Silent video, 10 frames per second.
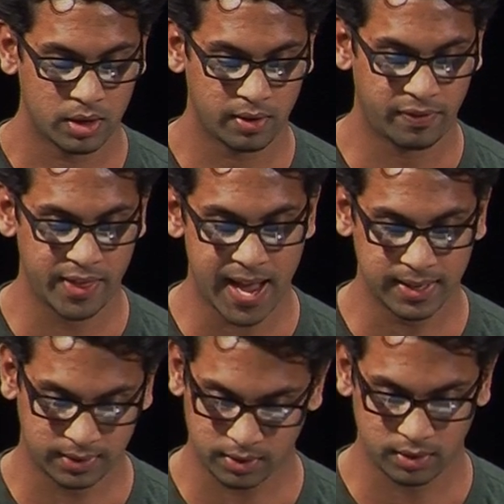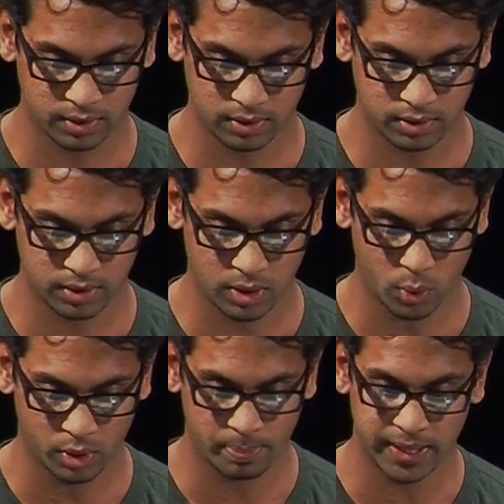And for that,
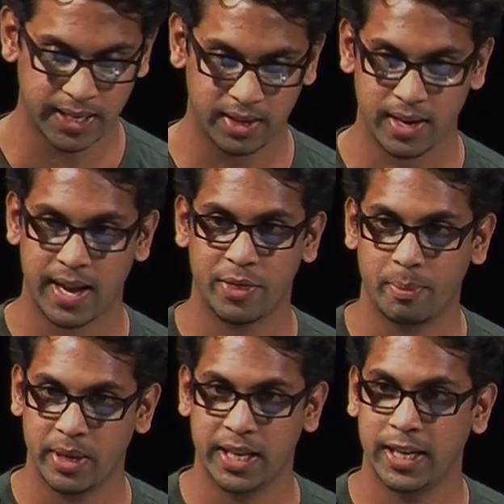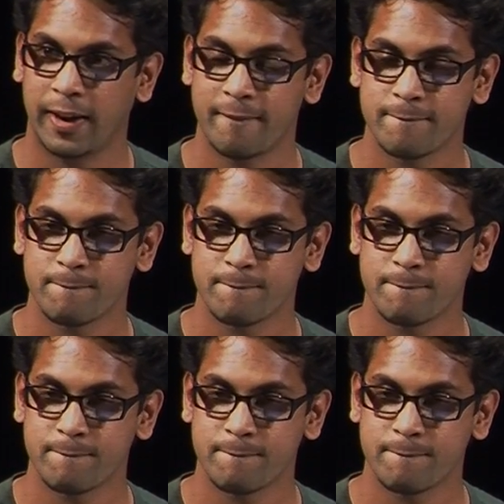we'll begin at the beginning.